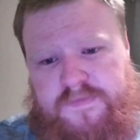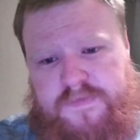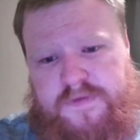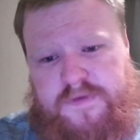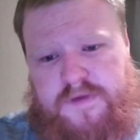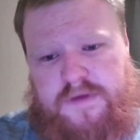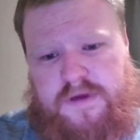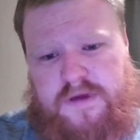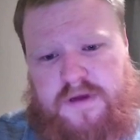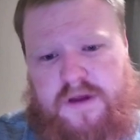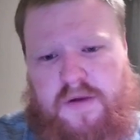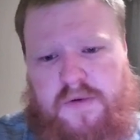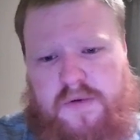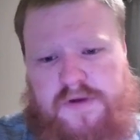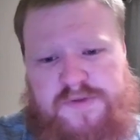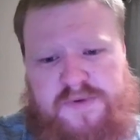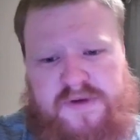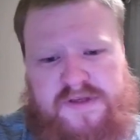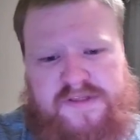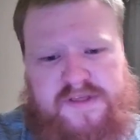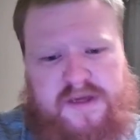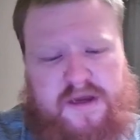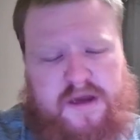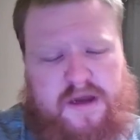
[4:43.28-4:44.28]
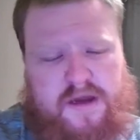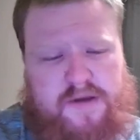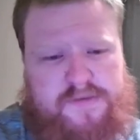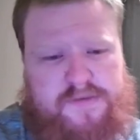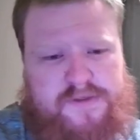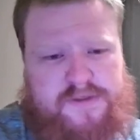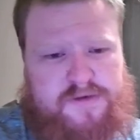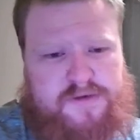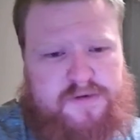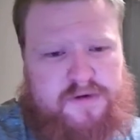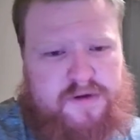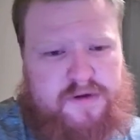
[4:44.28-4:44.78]
I gotta watch my time
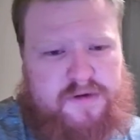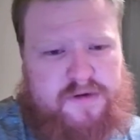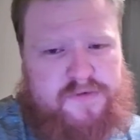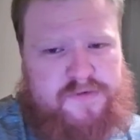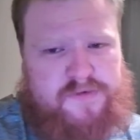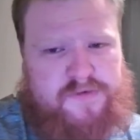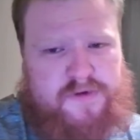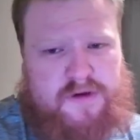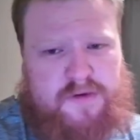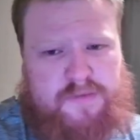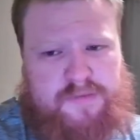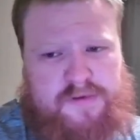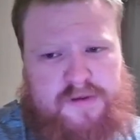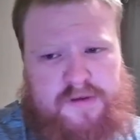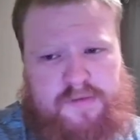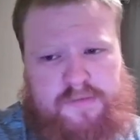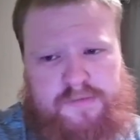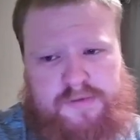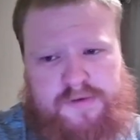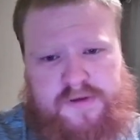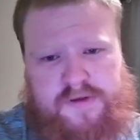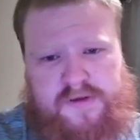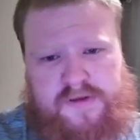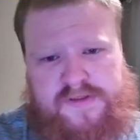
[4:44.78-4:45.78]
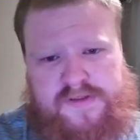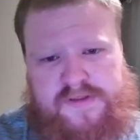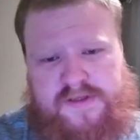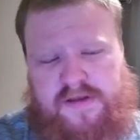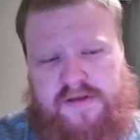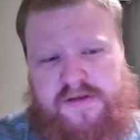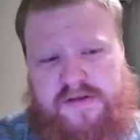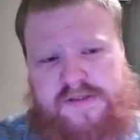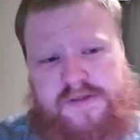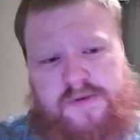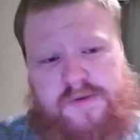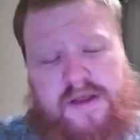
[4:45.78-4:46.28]
too. I always forget I'm playing Blitz. Now
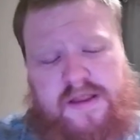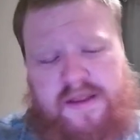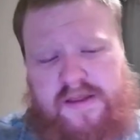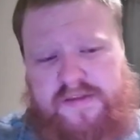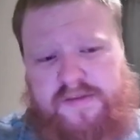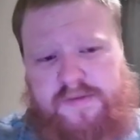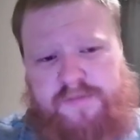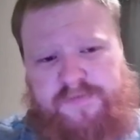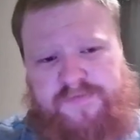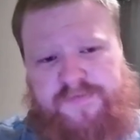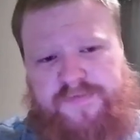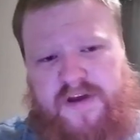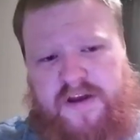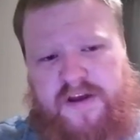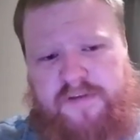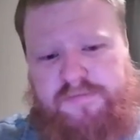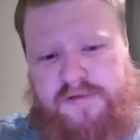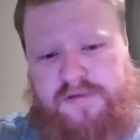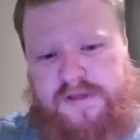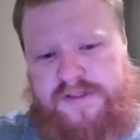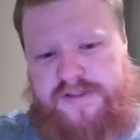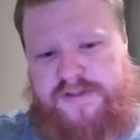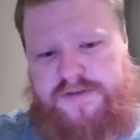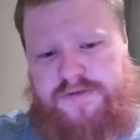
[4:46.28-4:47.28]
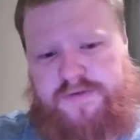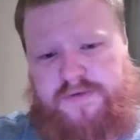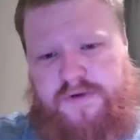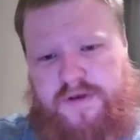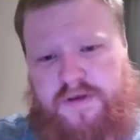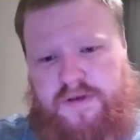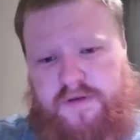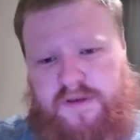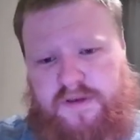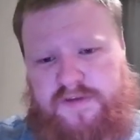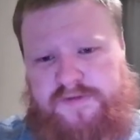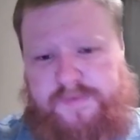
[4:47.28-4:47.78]
that's why I like the 5+3.
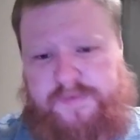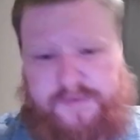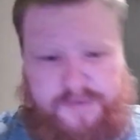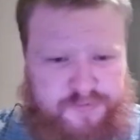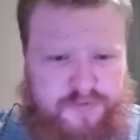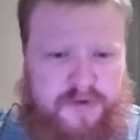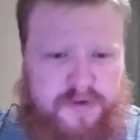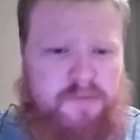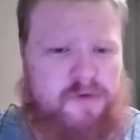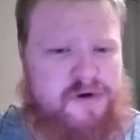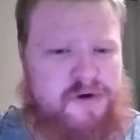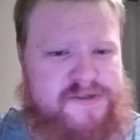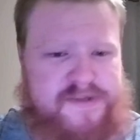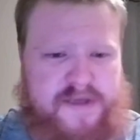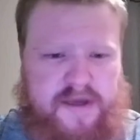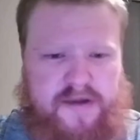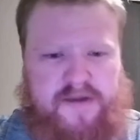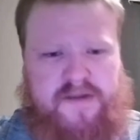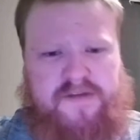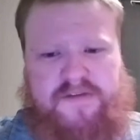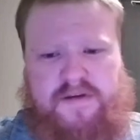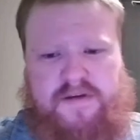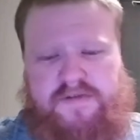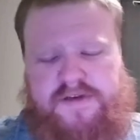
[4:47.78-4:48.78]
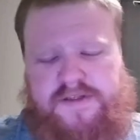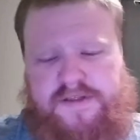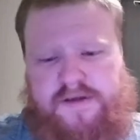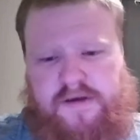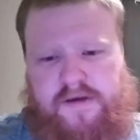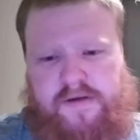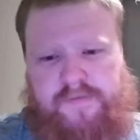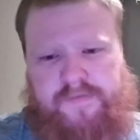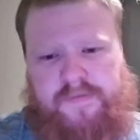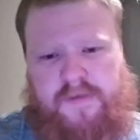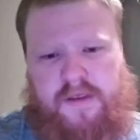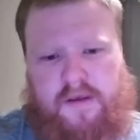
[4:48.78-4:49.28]
It gives me 3 more seconds every
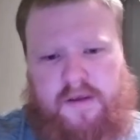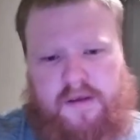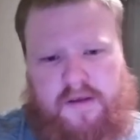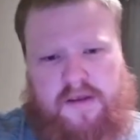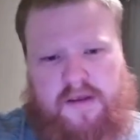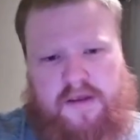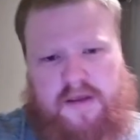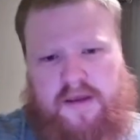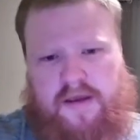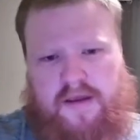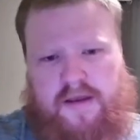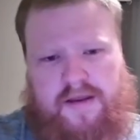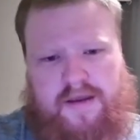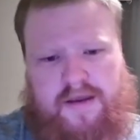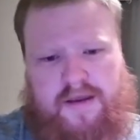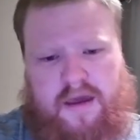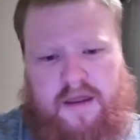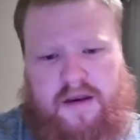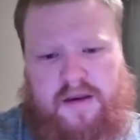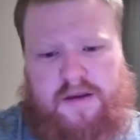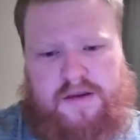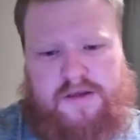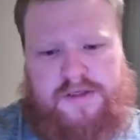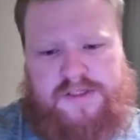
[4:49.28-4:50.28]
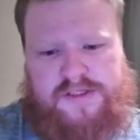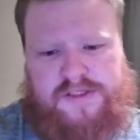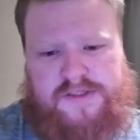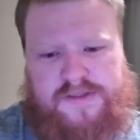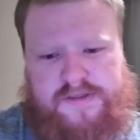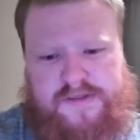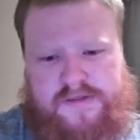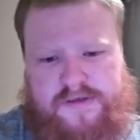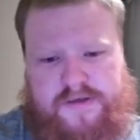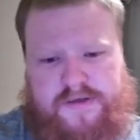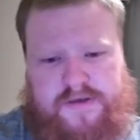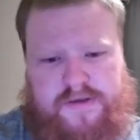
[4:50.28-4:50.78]
time, and I kind of
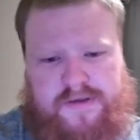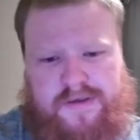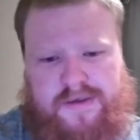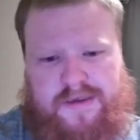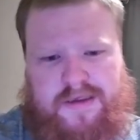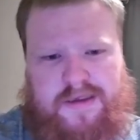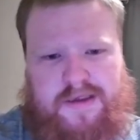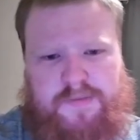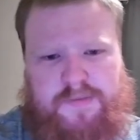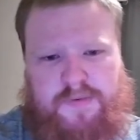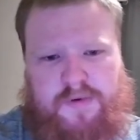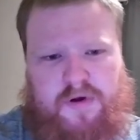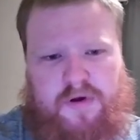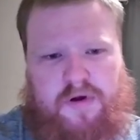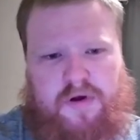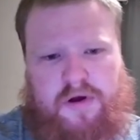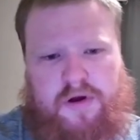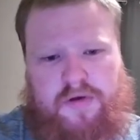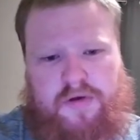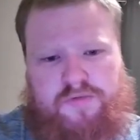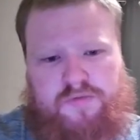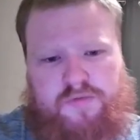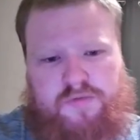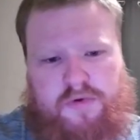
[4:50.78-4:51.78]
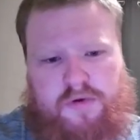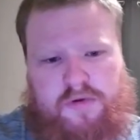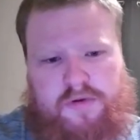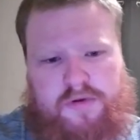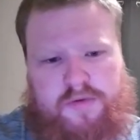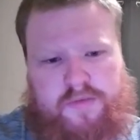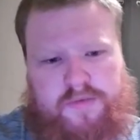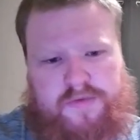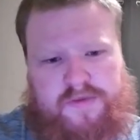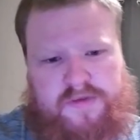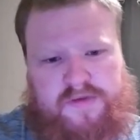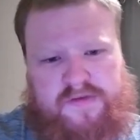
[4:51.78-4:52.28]
just keep on rolling
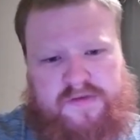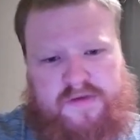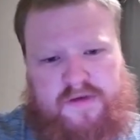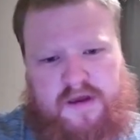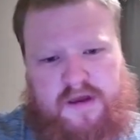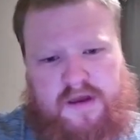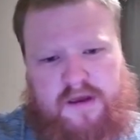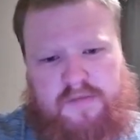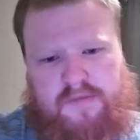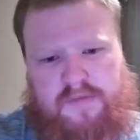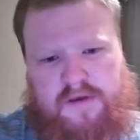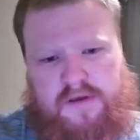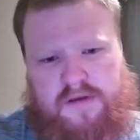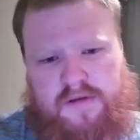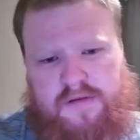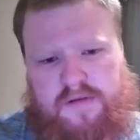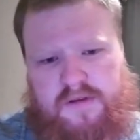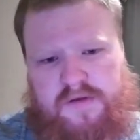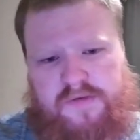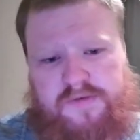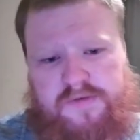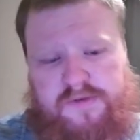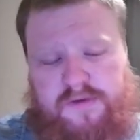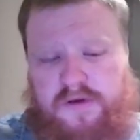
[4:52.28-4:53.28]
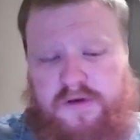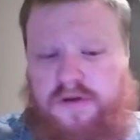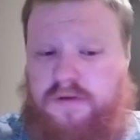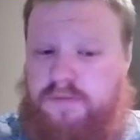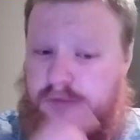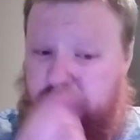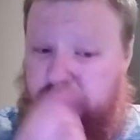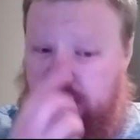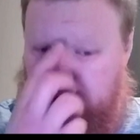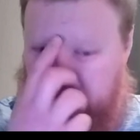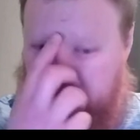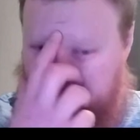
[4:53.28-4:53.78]
with the time. That was a good
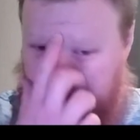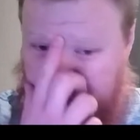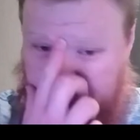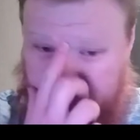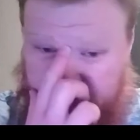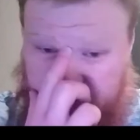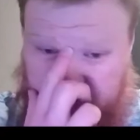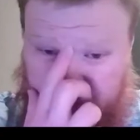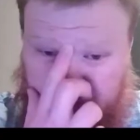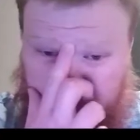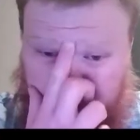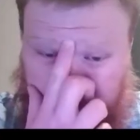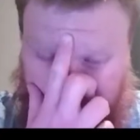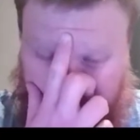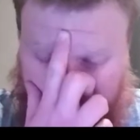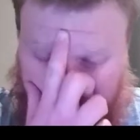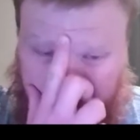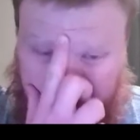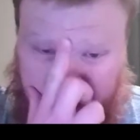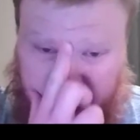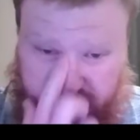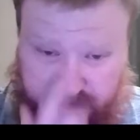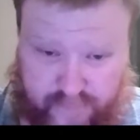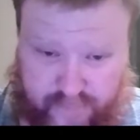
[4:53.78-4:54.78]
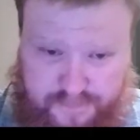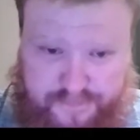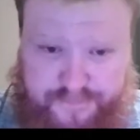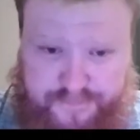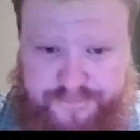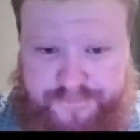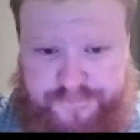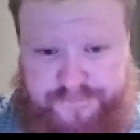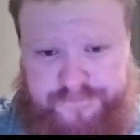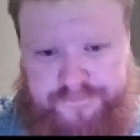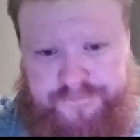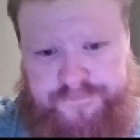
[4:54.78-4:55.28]
move. He's
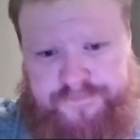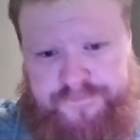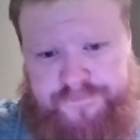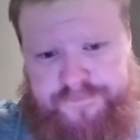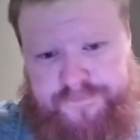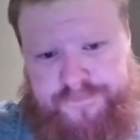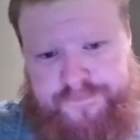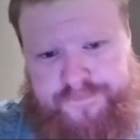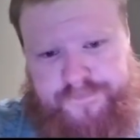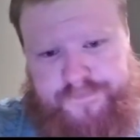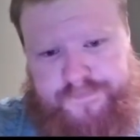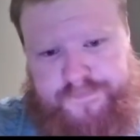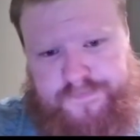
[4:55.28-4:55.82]
he's